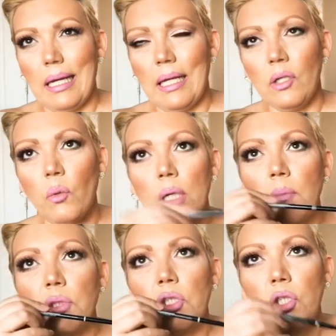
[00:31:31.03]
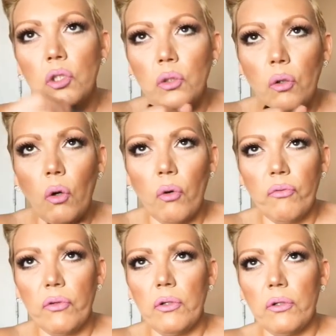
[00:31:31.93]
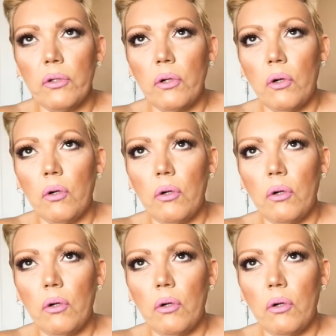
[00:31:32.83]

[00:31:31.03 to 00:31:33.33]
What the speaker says: want them too over